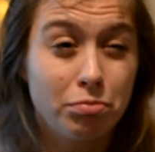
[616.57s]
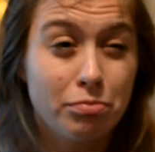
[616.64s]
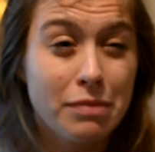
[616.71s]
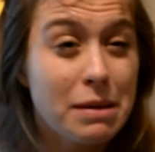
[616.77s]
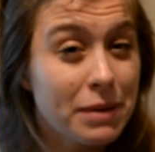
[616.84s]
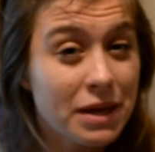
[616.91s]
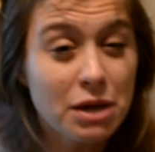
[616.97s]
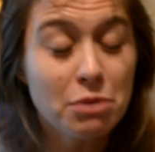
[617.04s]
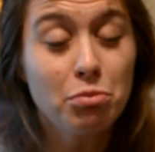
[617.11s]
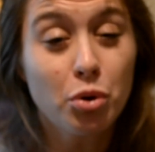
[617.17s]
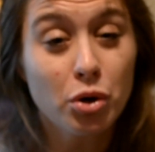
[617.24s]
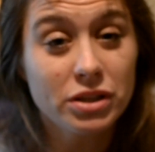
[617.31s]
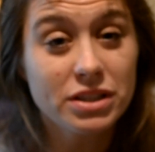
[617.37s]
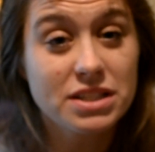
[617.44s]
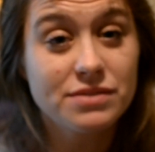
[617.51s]
maybe
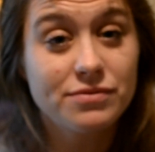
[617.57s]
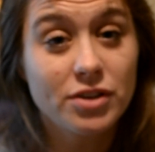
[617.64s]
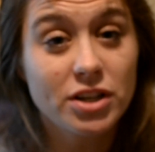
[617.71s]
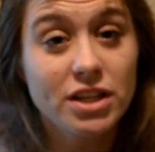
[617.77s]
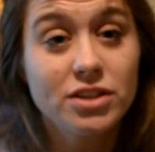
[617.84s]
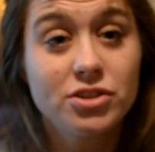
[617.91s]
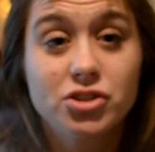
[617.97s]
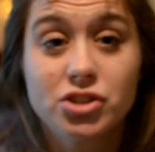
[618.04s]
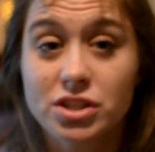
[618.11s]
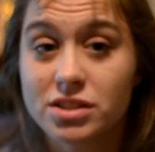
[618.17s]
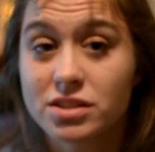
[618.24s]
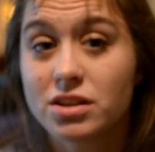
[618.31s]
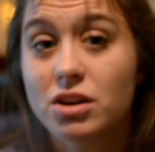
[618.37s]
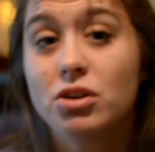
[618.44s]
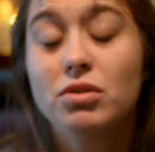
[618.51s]
import this footage
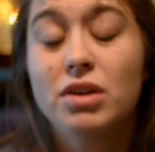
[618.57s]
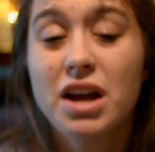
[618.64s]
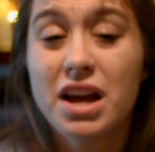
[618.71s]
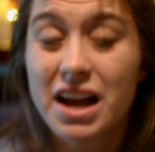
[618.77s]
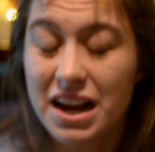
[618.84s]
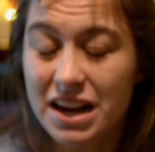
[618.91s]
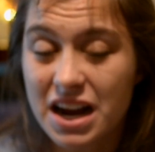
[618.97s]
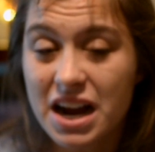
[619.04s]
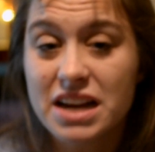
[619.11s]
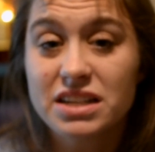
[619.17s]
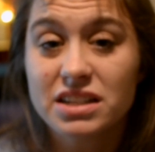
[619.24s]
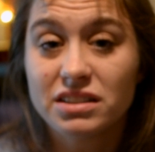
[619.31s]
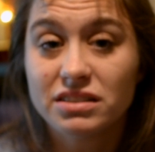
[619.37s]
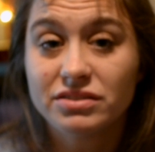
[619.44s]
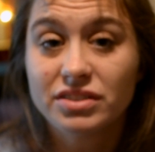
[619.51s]
just so I kind
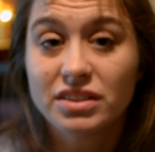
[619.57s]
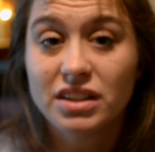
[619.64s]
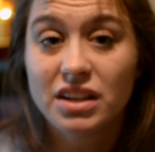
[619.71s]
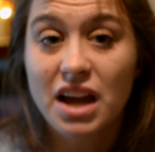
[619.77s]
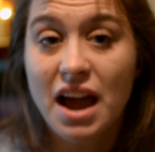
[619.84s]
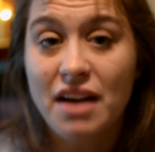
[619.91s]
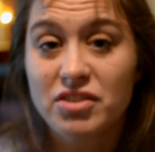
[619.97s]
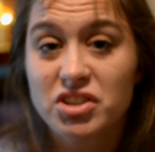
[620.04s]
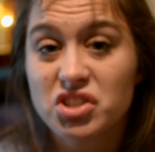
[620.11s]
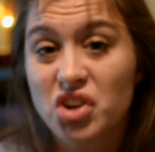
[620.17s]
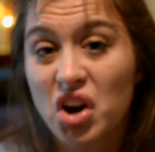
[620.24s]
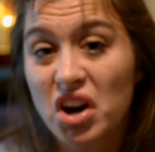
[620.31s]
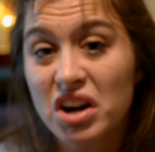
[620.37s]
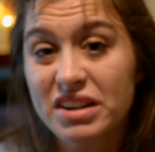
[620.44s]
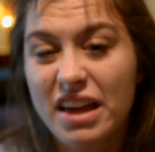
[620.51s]
of have a
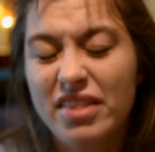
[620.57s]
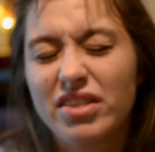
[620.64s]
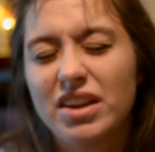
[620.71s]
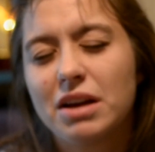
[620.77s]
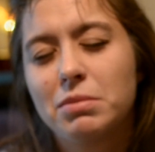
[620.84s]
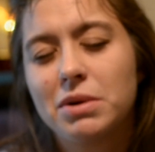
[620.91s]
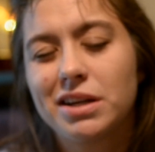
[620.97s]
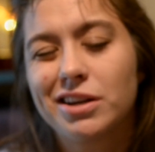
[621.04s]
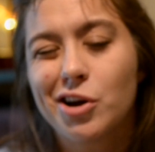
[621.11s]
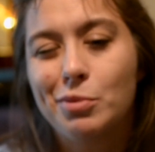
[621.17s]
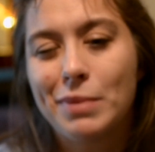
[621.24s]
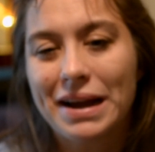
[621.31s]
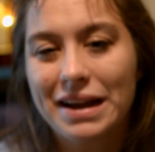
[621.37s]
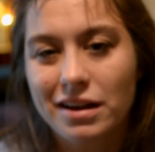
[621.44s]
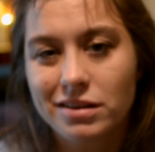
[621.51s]
start, and then I'm going to go
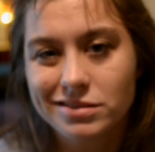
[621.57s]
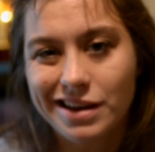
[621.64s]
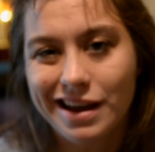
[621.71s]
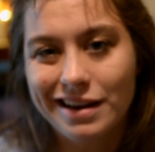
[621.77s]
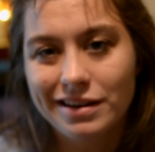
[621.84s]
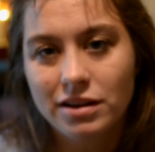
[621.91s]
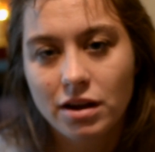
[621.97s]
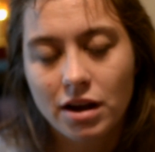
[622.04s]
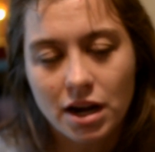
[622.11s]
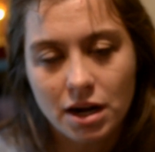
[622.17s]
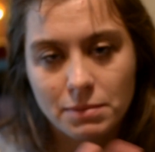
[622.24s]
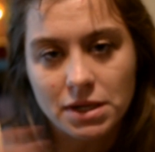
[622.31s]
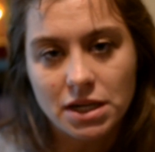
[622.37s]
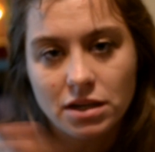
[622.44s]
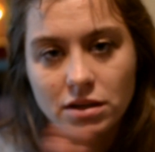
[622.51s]
back outside, and
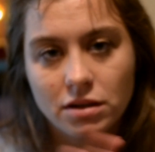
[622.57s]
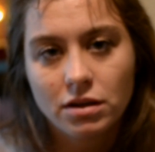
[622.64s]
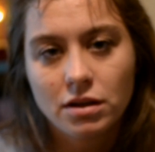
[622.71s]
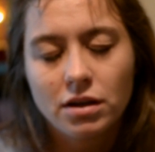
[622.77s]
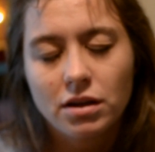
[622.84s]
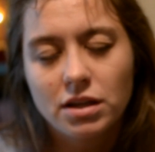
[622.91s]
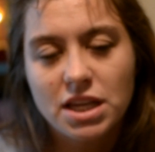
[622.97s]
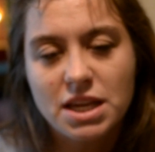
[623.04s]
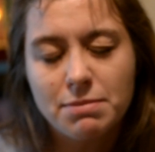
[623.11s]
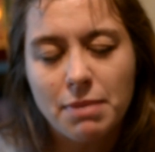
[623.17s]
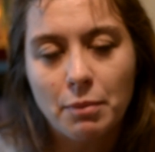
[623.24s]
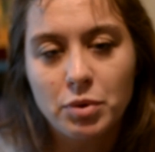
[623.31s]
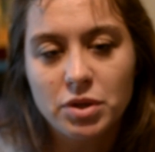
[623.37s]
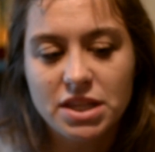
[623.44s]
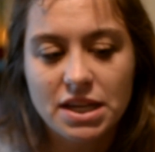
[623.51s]
I'm going to keep
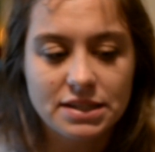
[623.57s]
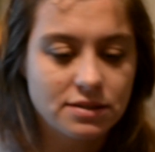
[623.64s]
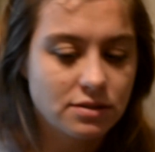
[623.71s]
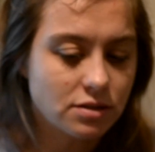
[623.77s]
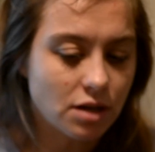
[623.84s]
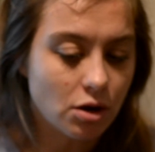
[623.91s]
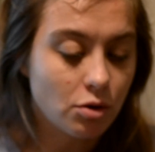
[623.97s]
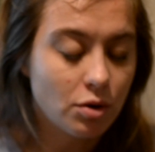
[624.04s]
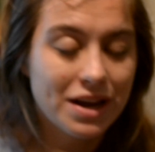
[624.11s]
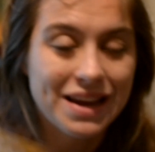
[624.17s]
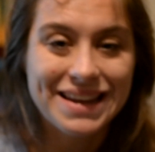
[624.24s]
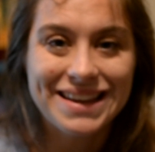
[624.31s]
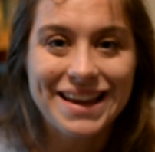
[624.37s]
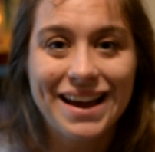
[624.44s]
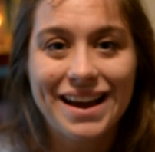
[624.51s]
up with this. So
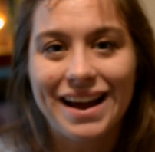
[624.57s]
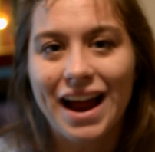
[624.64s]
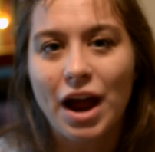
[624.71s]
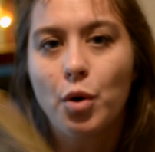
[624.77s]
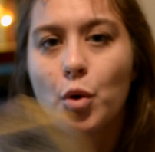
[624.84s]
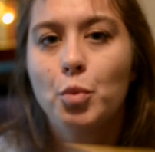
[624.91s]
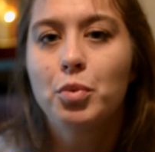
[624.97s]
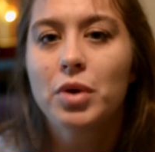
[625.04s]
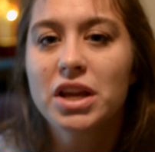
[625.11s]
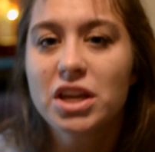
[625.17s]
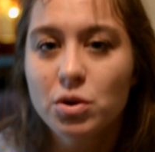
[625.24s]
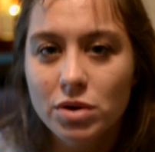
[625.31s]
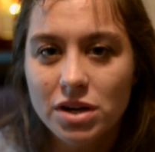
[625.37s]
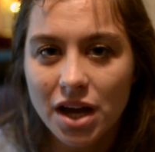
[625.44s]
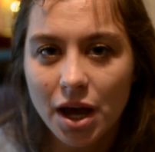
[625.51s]
yeah, I will bring
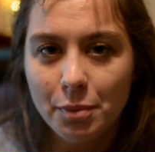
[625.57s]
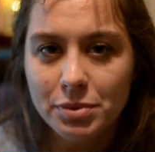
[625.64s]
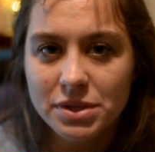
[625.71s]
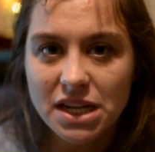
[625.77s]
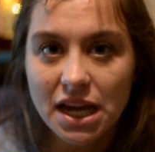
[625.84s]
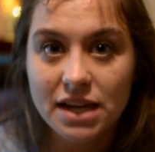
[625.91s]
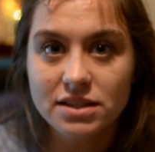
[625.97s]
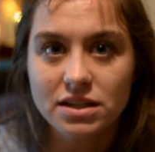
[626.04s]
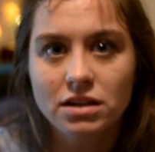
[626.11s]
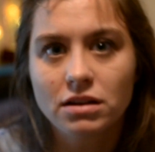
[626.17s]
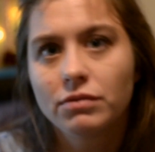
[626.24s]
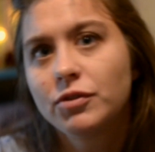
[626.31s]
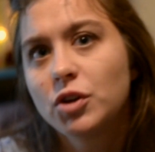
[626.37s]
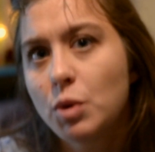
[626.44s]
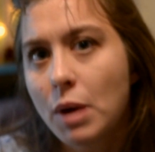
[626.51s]
you an update in
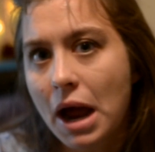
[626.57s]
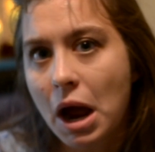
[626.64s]
a few